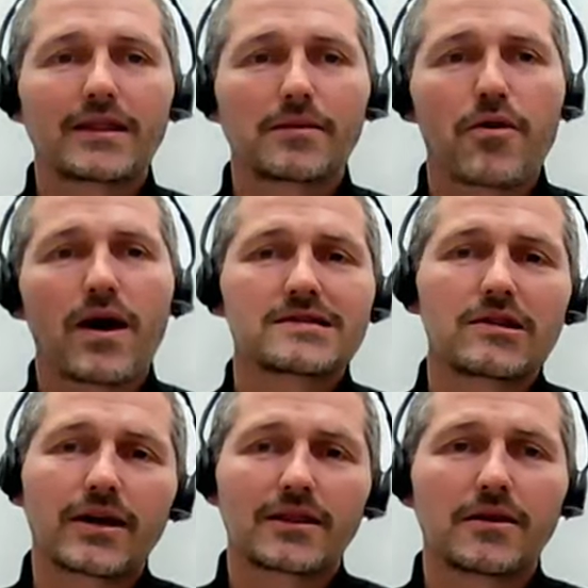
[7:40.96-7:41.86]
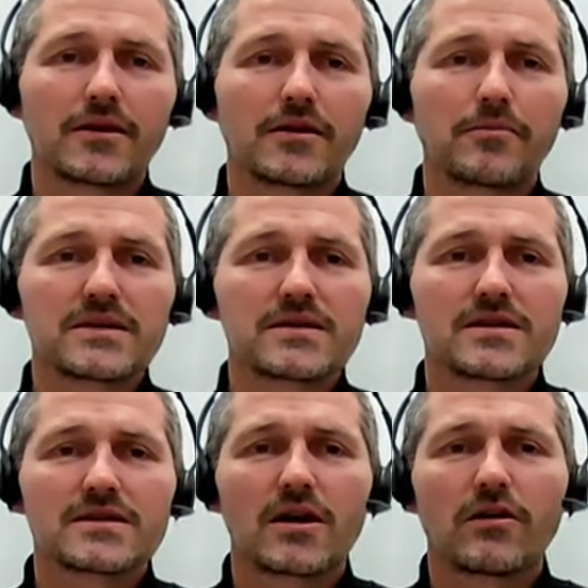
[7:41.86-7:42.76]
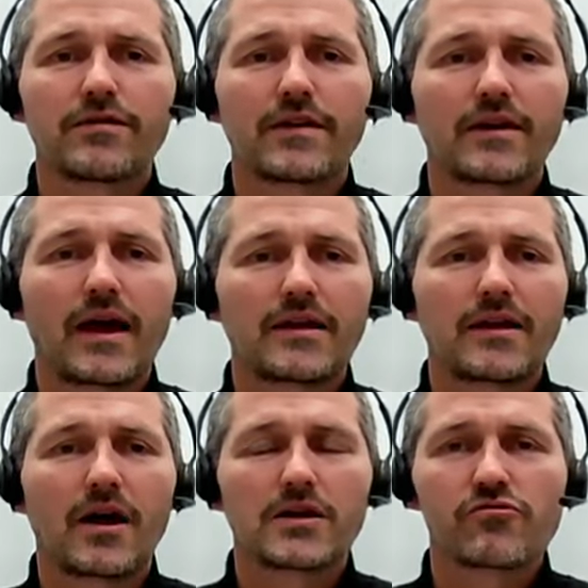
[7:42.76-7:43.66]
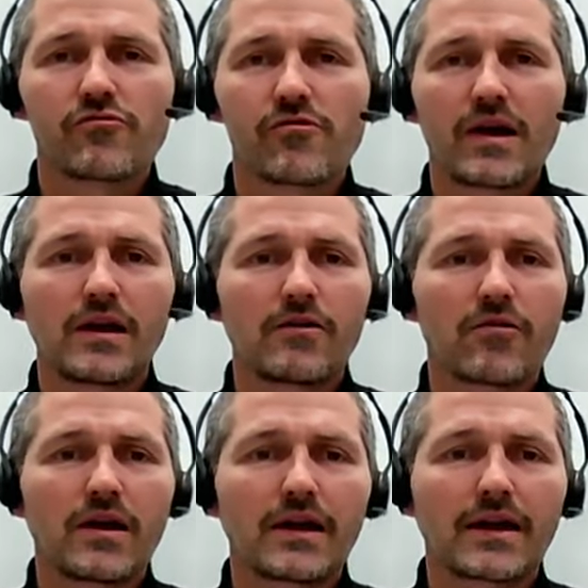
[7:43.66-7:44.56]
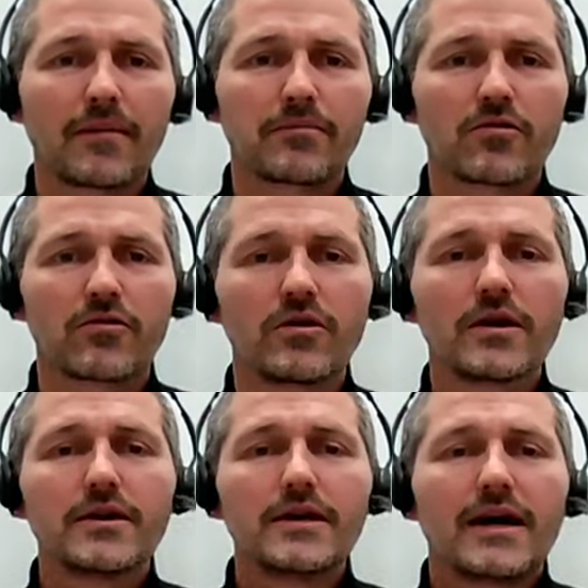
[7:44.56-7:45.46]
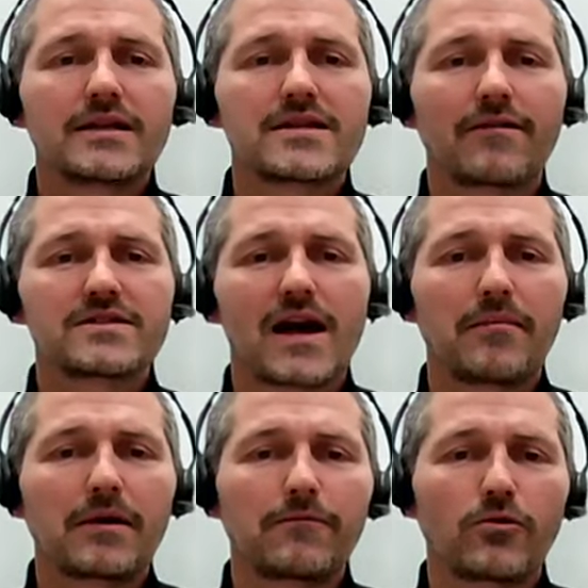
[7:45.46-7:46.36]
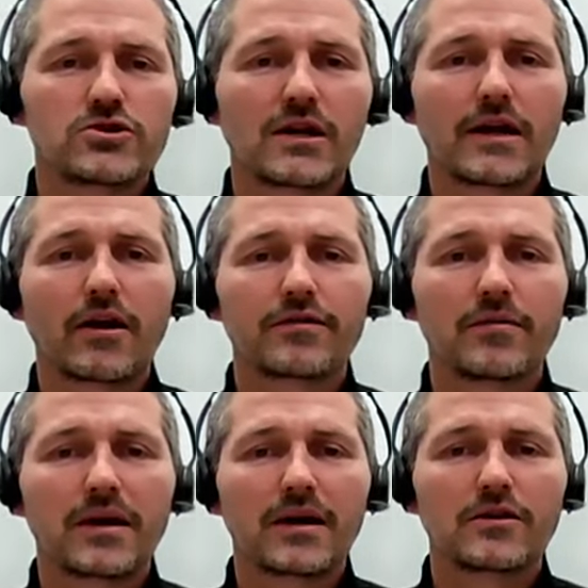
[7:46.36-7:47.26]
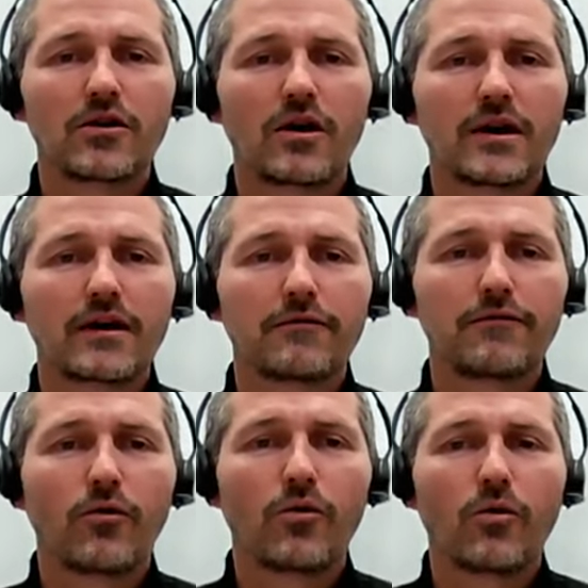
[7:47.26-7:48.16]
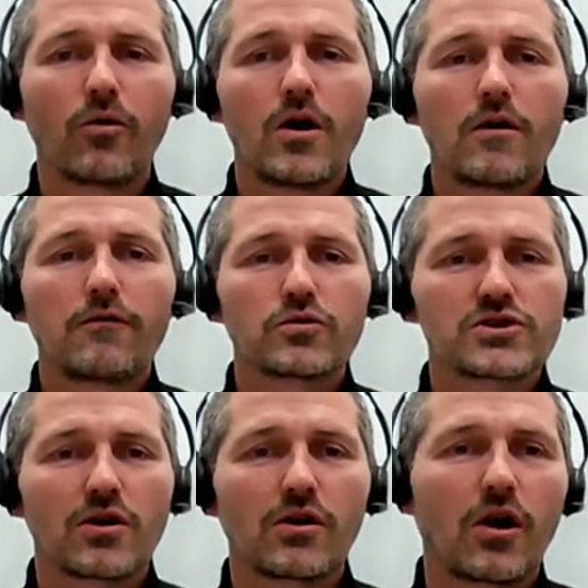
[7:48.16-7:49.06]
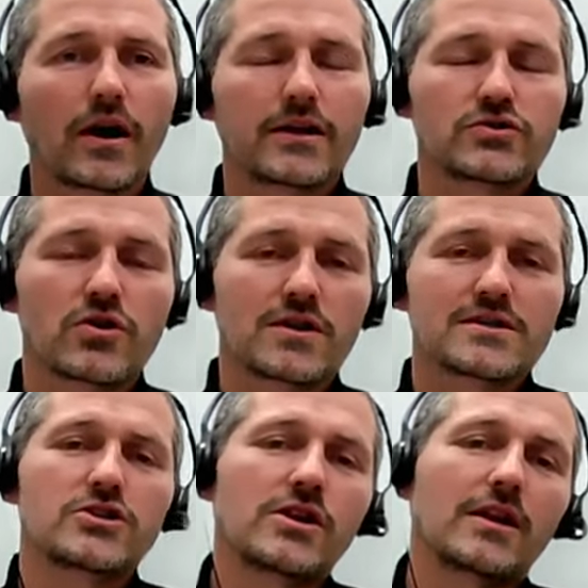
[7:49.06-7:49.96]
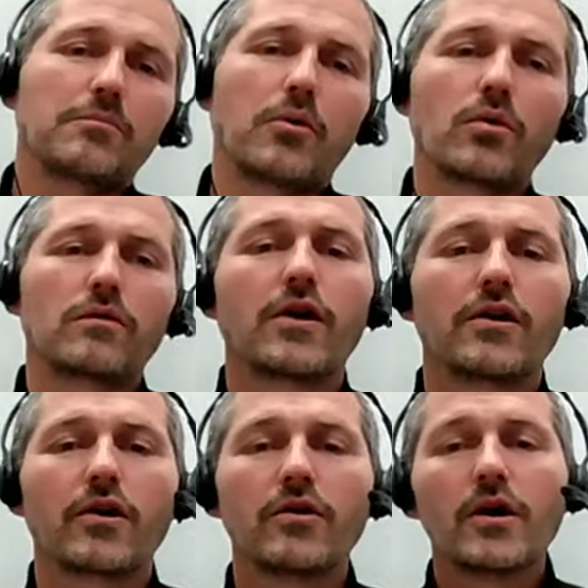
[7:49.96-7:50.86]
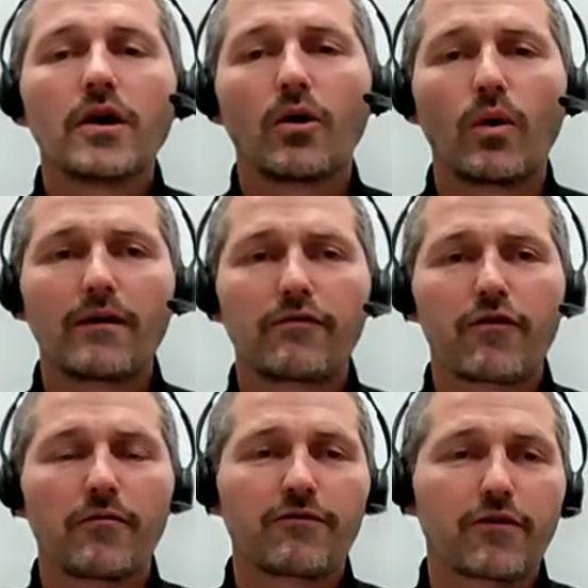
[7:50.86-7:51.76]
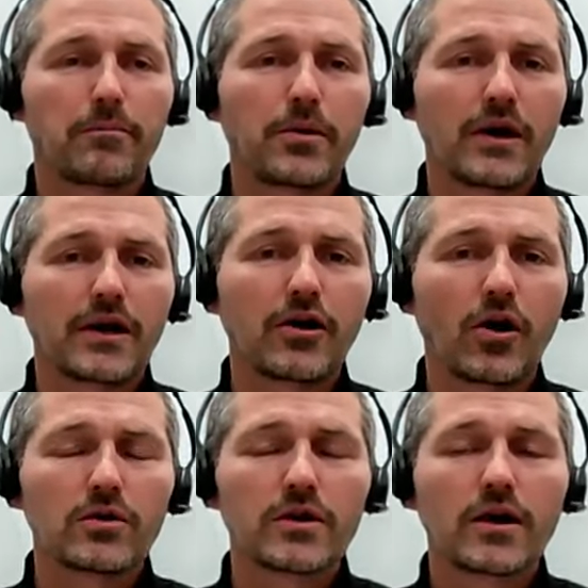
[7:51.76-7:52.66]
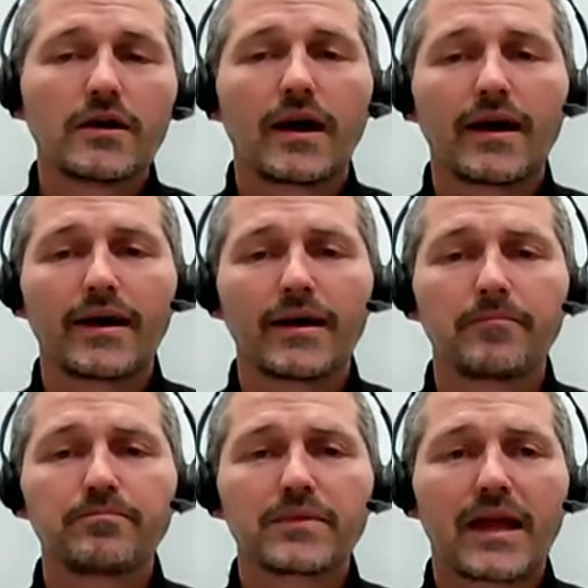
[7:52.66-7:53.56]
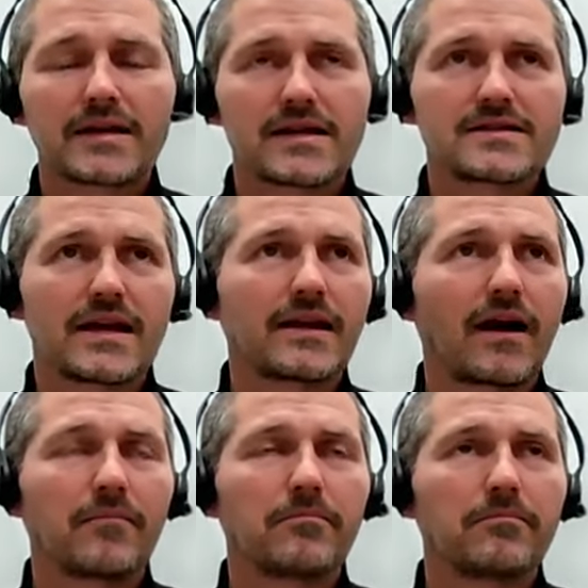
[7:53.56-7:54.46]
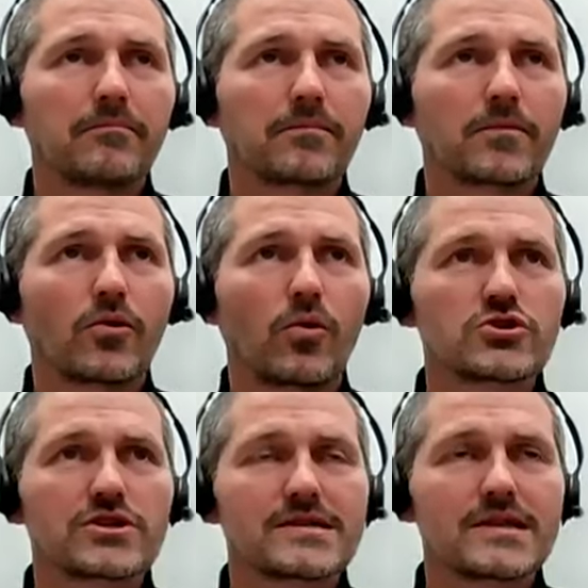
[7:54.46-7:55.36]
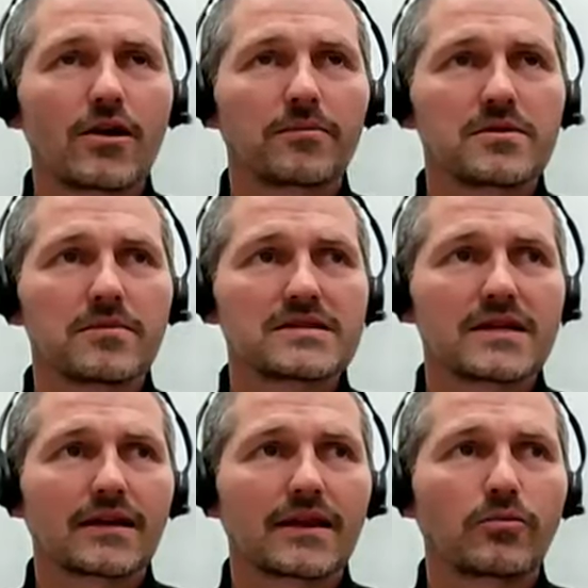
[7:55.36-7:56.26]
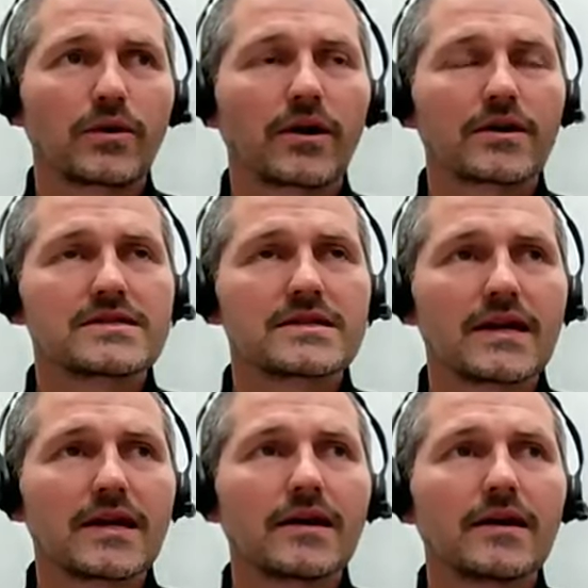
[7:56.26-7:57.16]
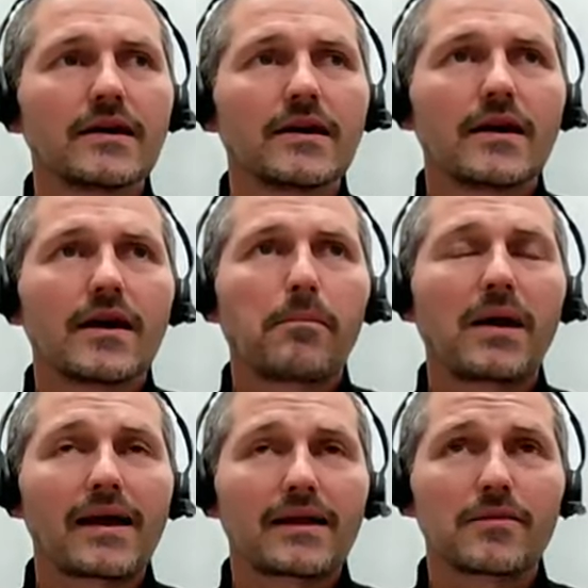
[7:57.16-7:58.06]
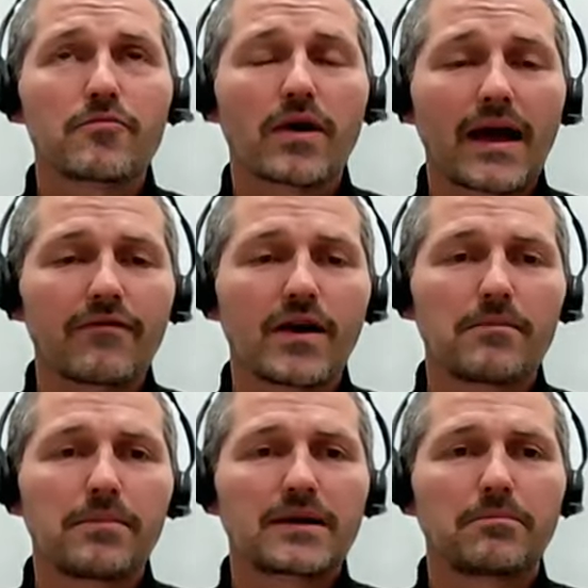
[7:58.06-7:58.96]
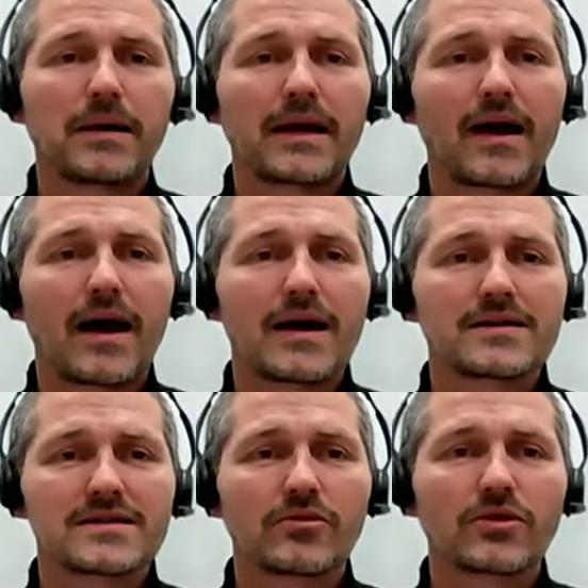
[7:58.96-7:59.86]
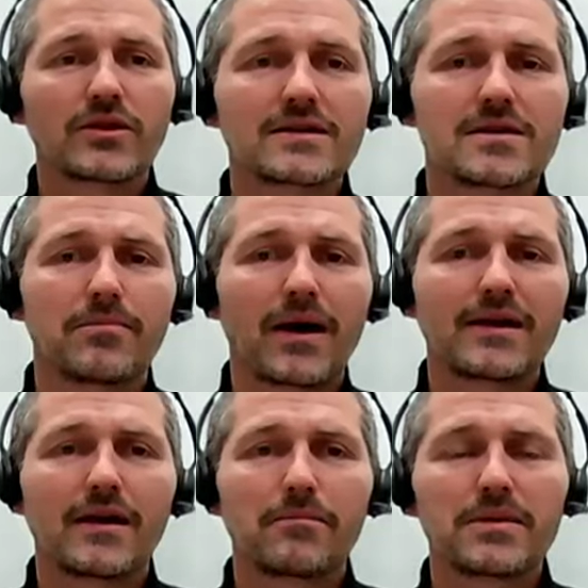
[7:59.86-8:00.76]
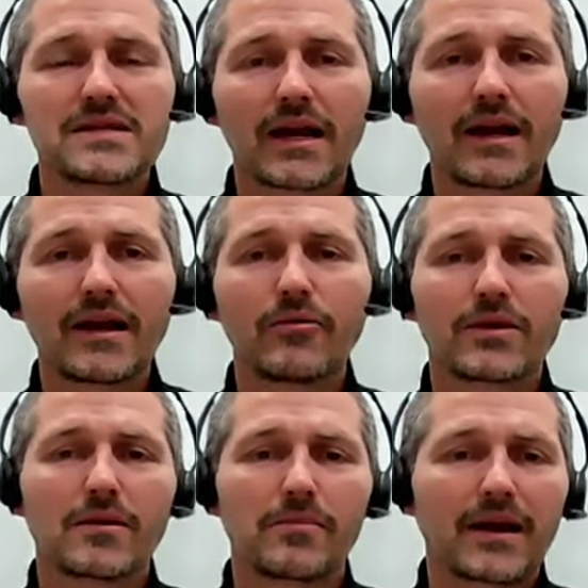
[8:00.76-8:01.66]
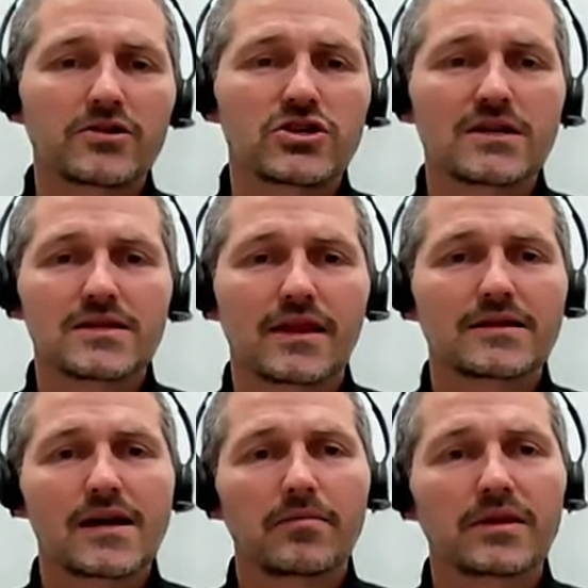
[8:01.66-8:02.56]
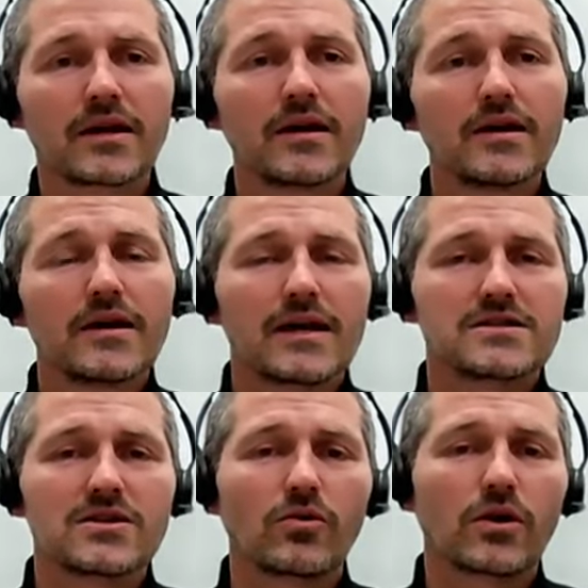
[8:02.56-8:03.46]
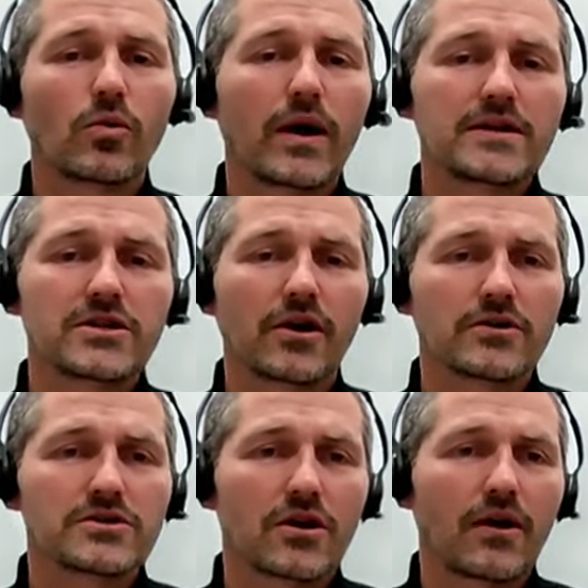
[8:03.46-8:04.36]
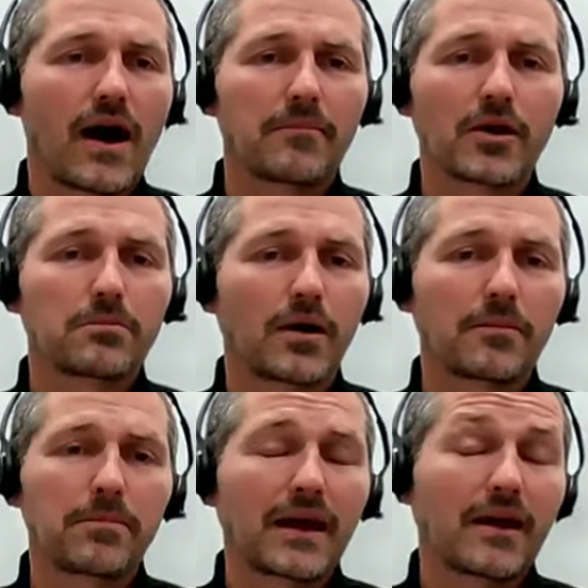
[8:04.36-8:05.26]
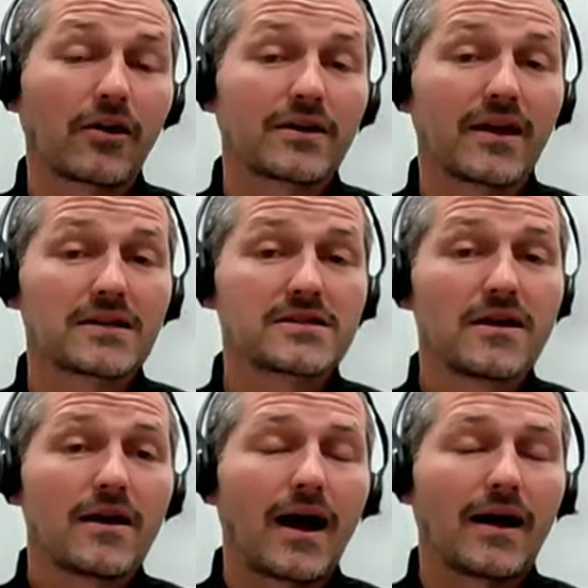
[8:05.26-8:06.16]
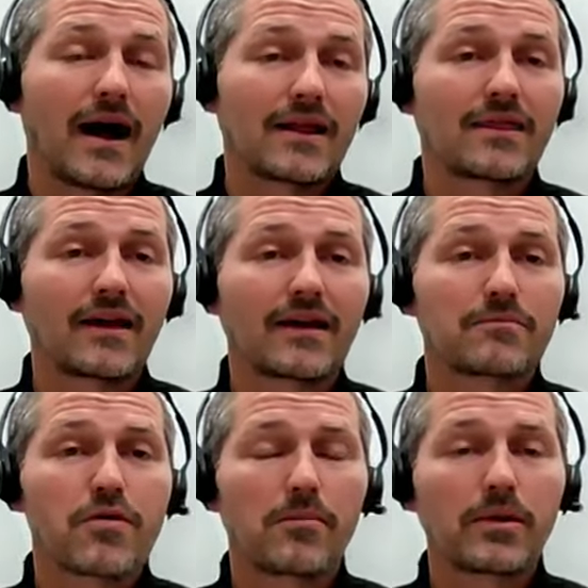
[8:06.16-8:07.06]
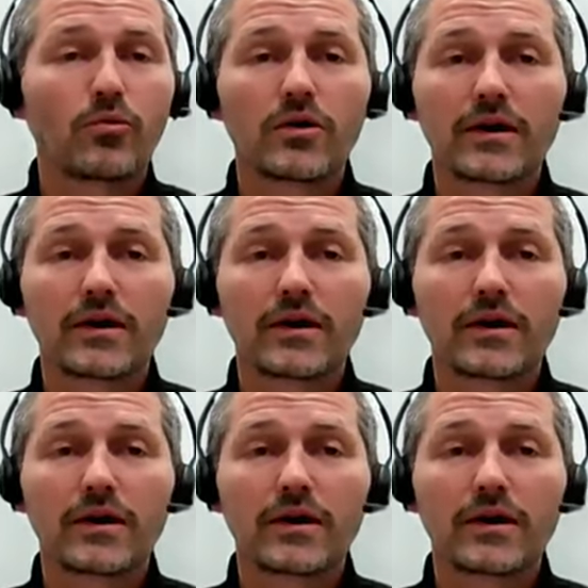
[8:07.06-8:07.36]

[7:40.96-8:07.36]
the price, look at the business itself, and yeah, it's really, really come through a tough time, unfortunately, after being a darling for so long and transitioning the portfolio away from purely gold. As I said, I'm cautiously optimistic that we're going to see platinum recover, but I still Sibanye, particularly with the balance sheet and that type of thing, has still got a way to go. So I'm not bottom picking on it yet. I think it probably will